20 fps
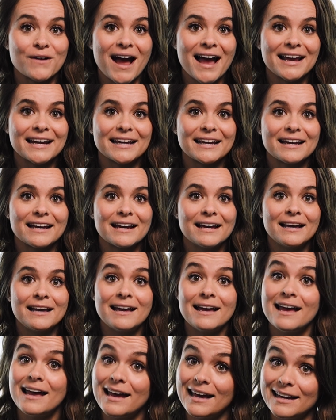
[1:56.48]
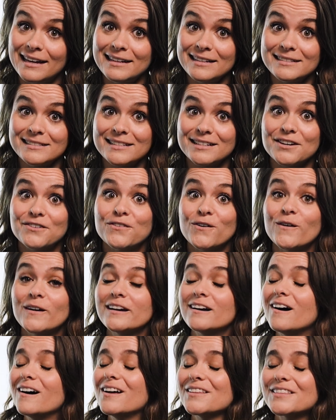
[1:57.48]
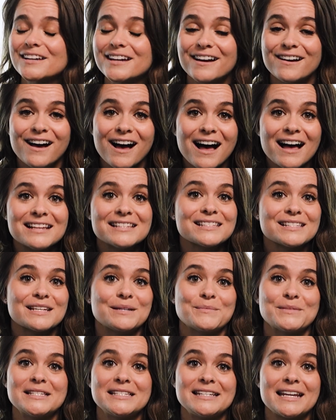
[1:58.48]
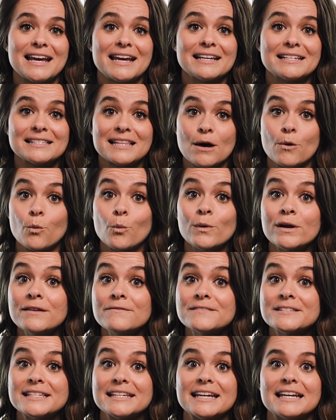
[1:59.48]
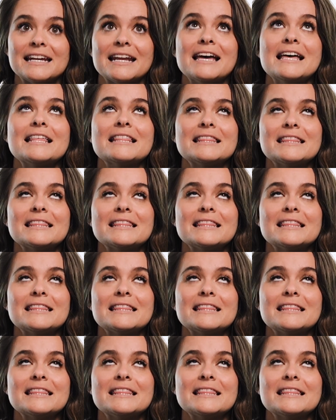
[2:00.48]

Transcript: writing and avoid all the costly mistakes that we've seen